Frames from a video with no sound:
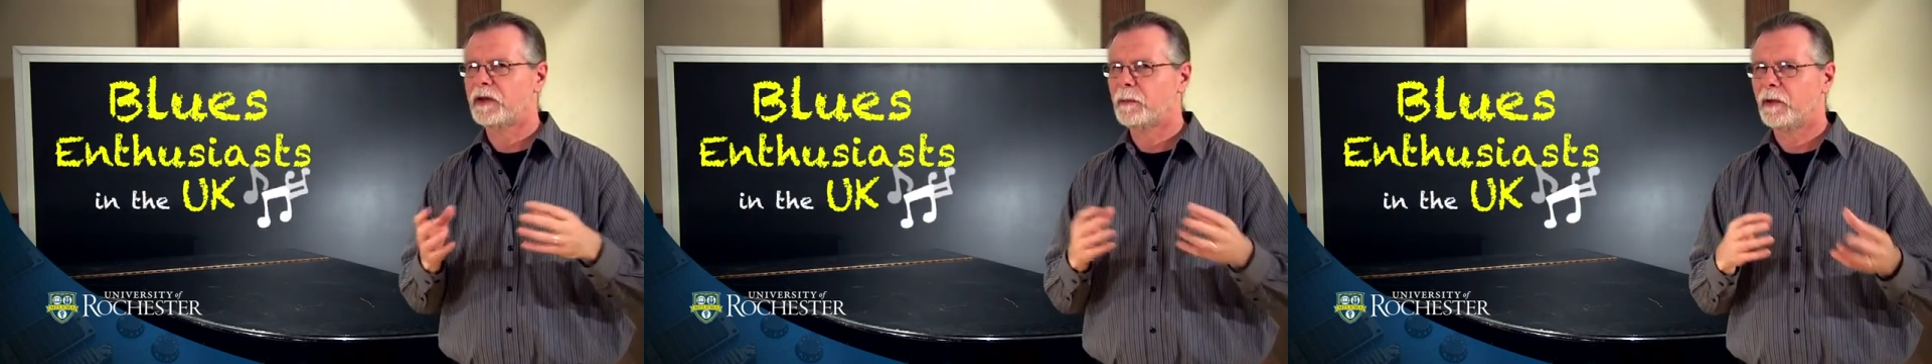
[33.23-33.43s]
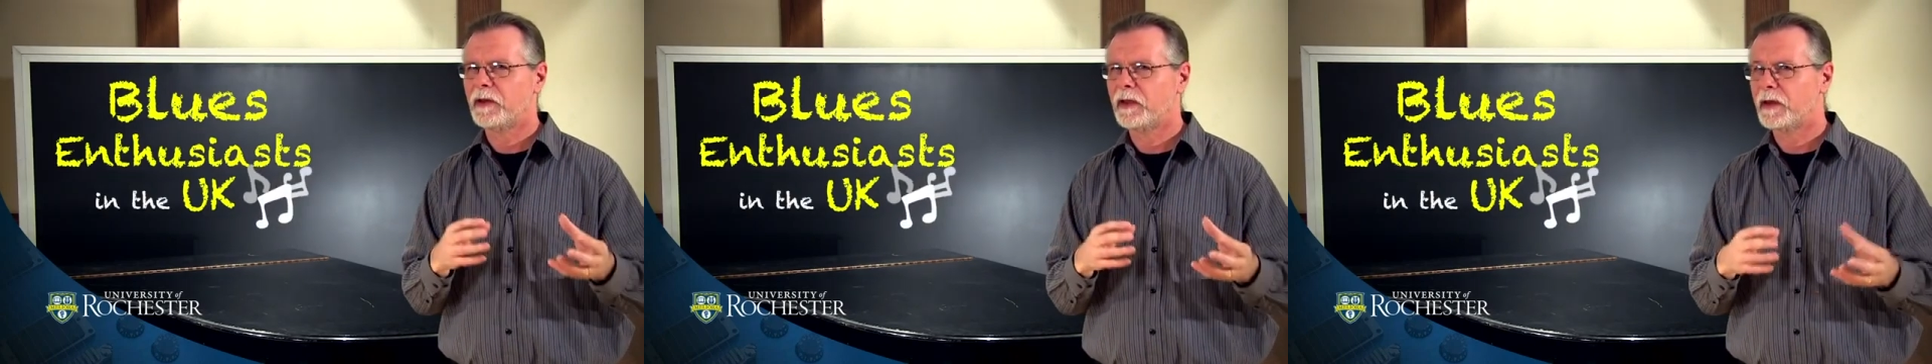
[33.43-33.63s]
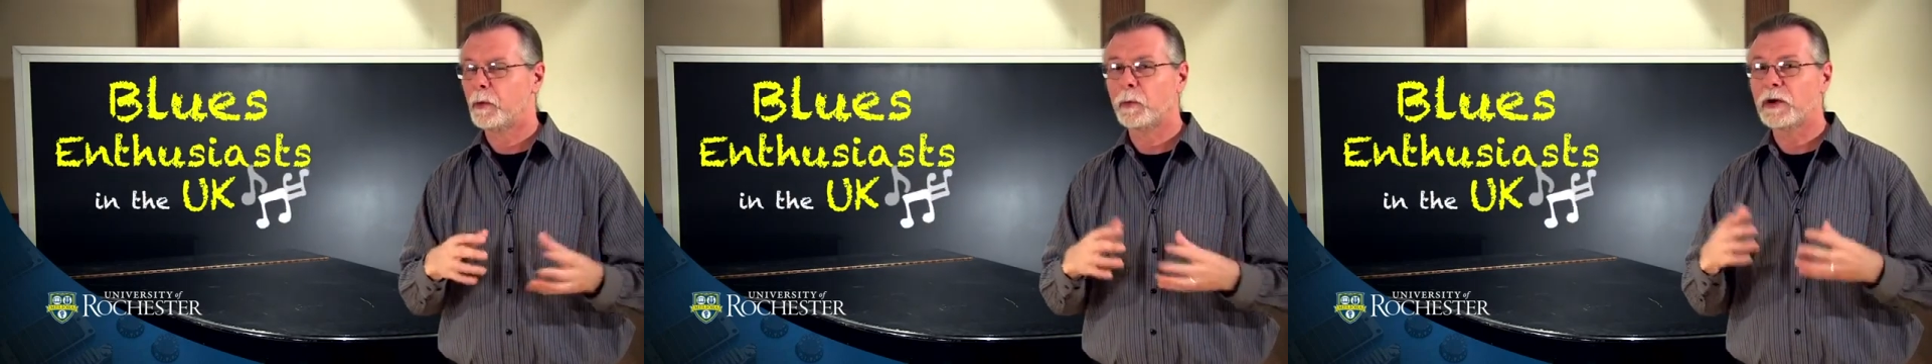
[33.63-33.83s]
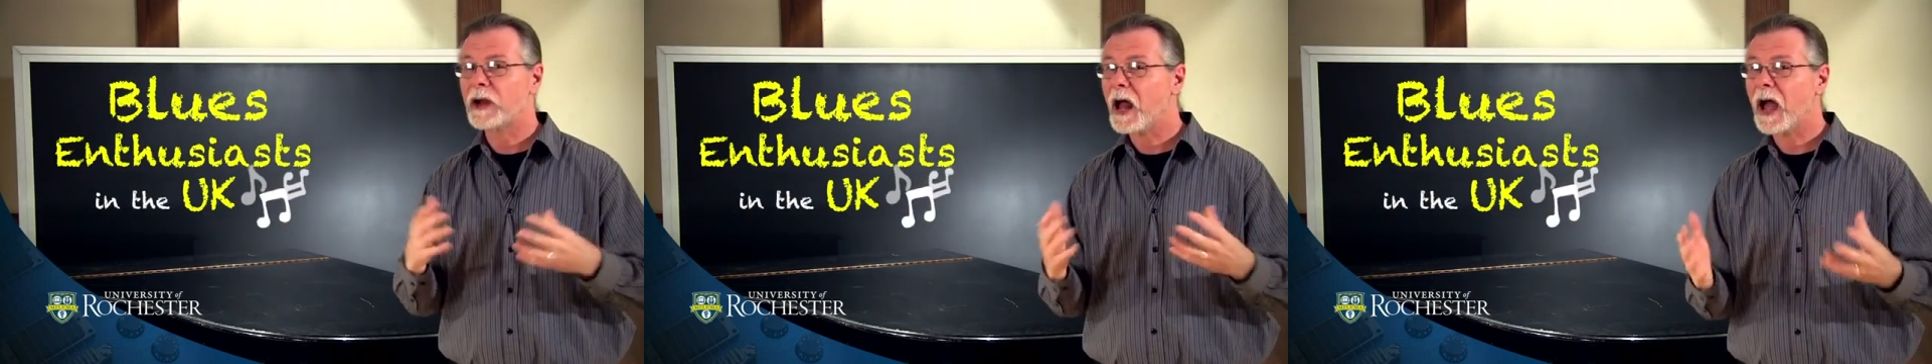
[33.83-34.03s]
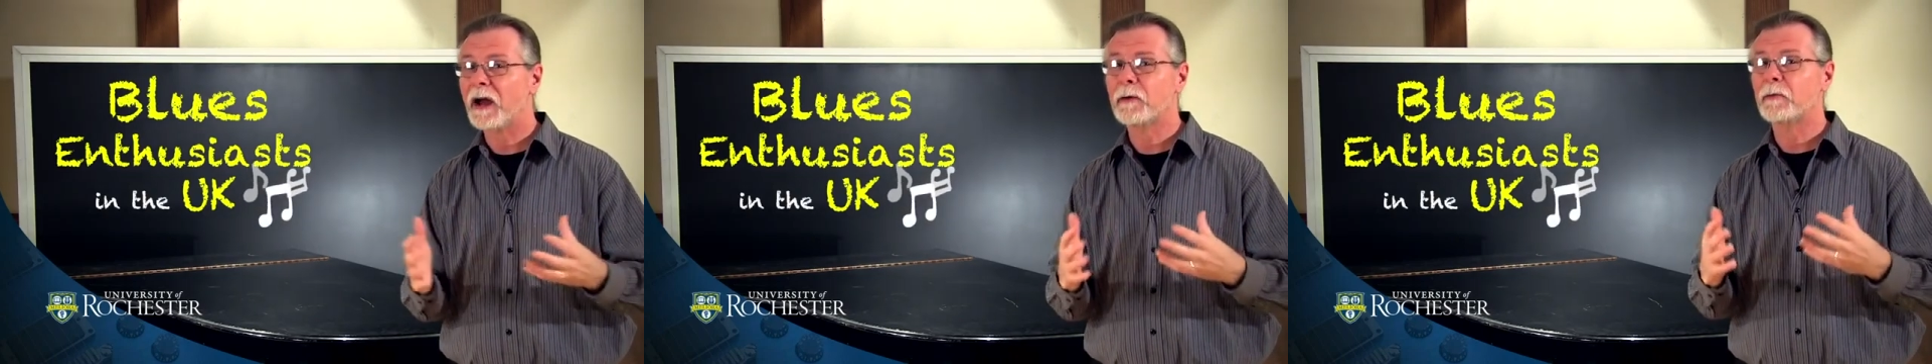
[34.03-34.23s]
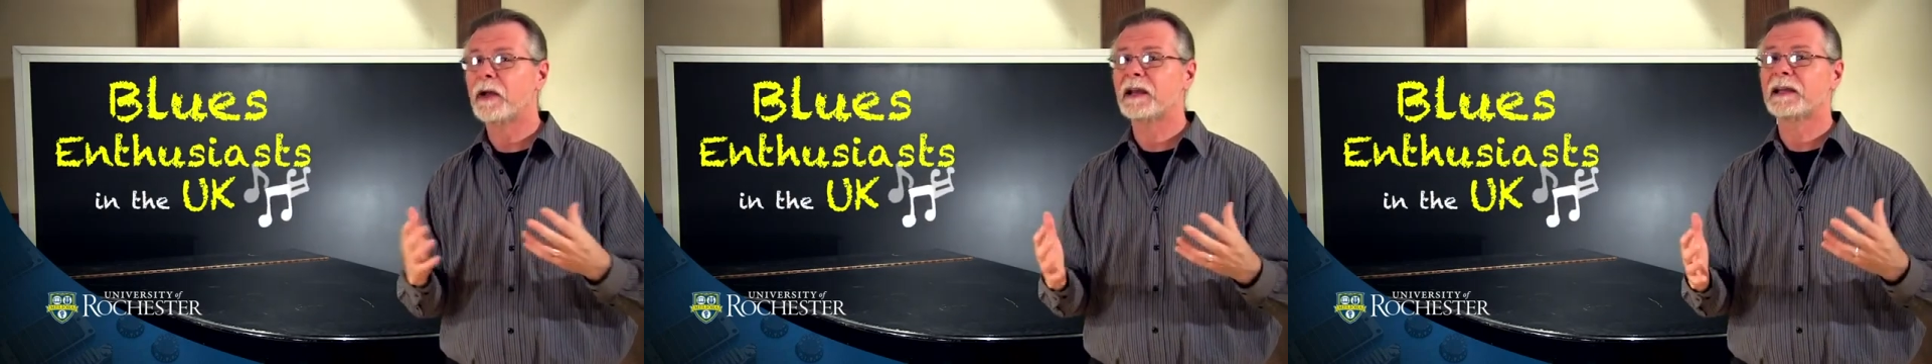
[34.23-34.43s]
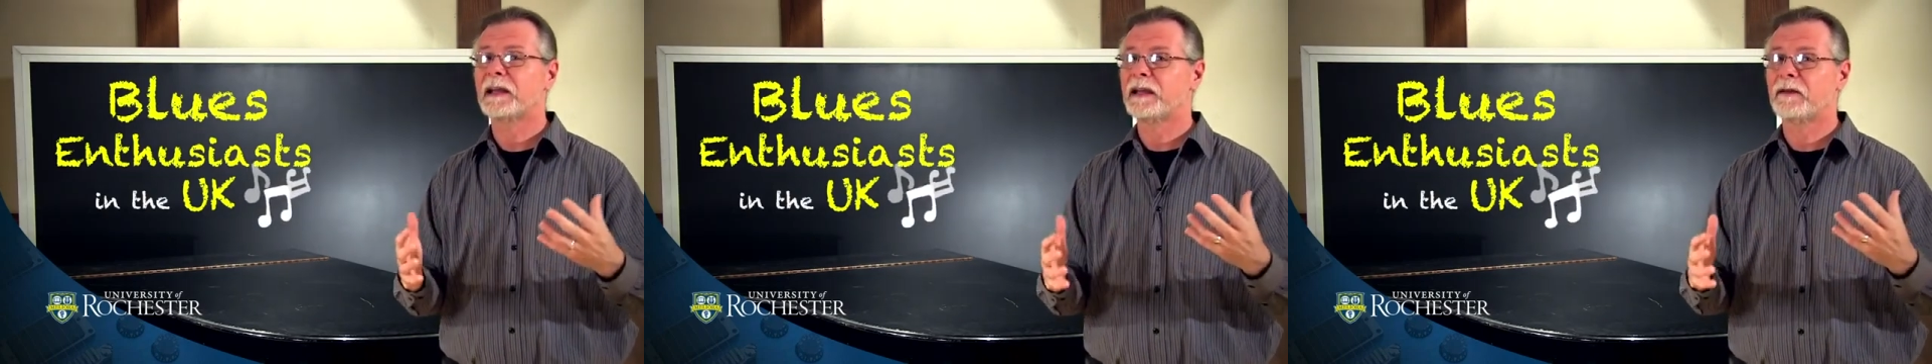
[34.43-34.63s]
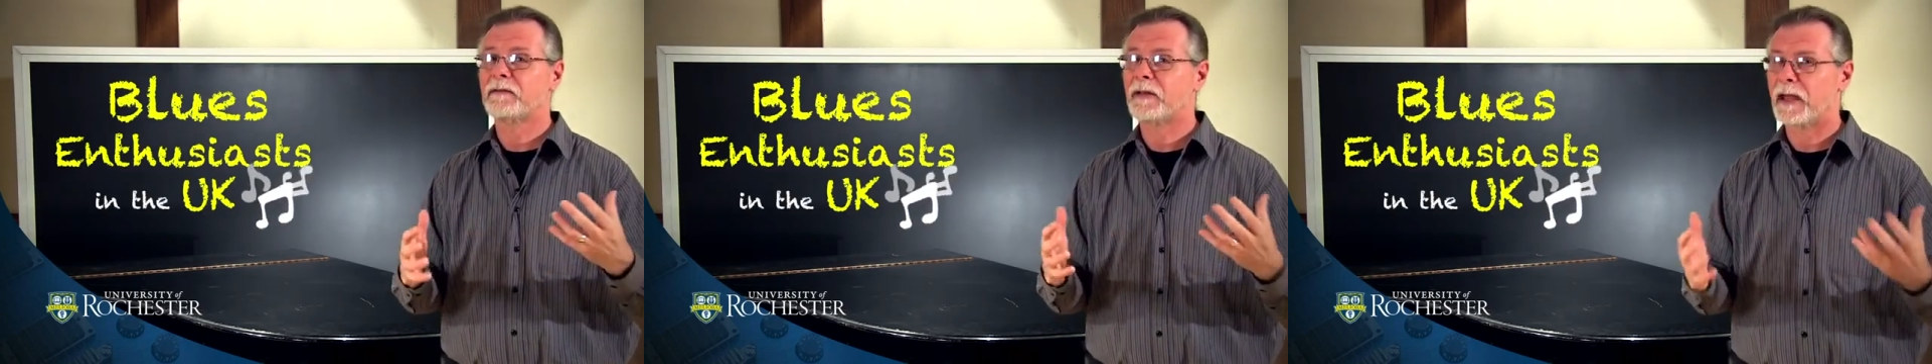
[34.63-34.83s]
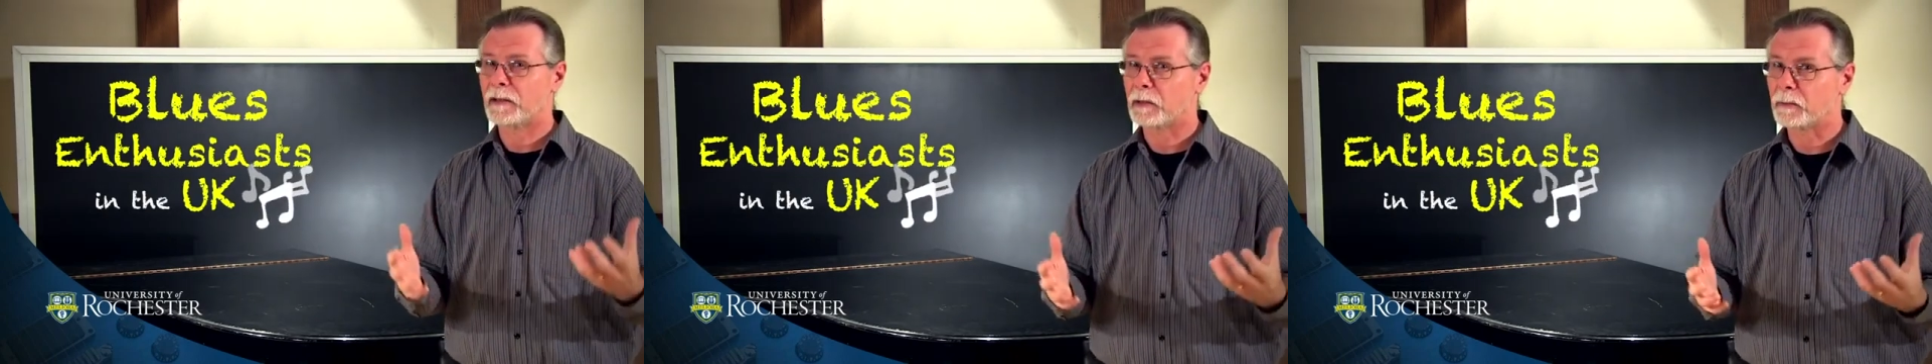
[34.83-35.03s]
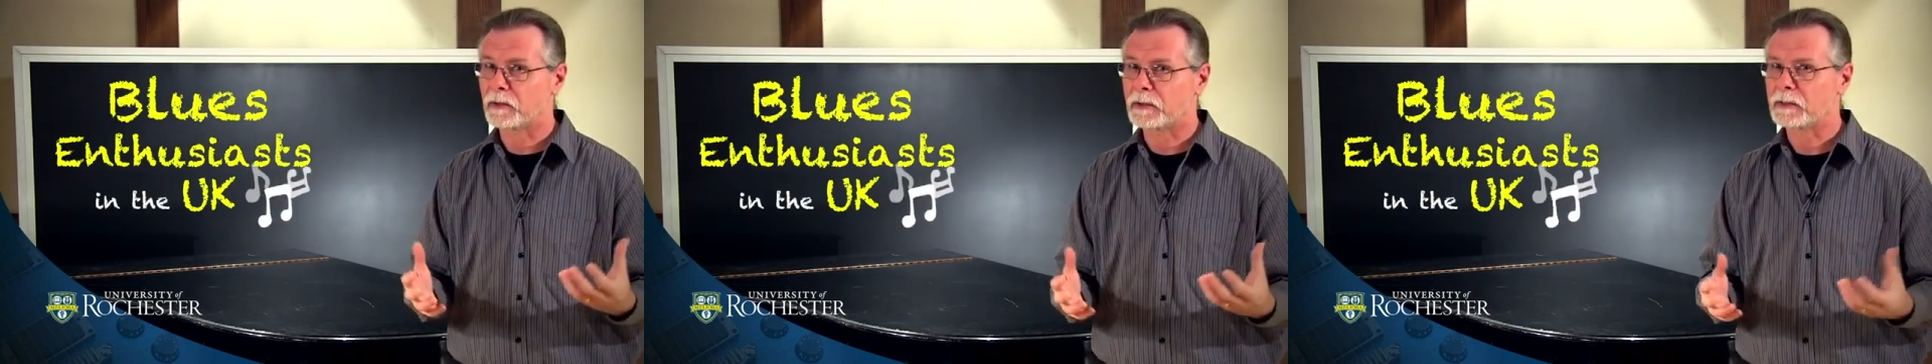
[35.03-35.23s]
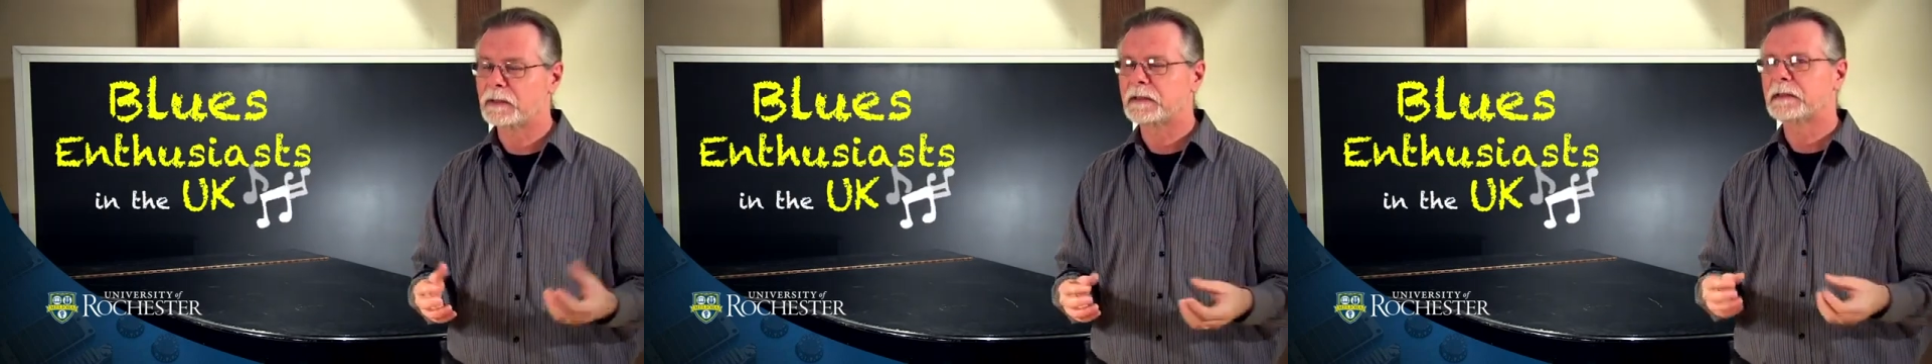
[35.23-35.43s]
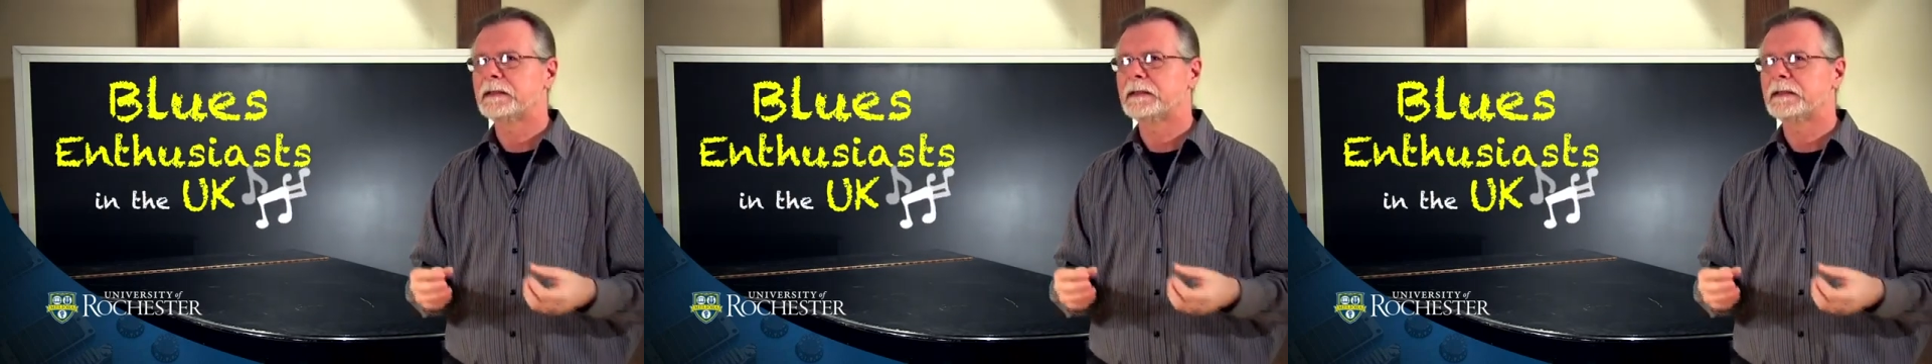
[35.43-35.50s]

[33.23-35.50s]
imitating were not readily available.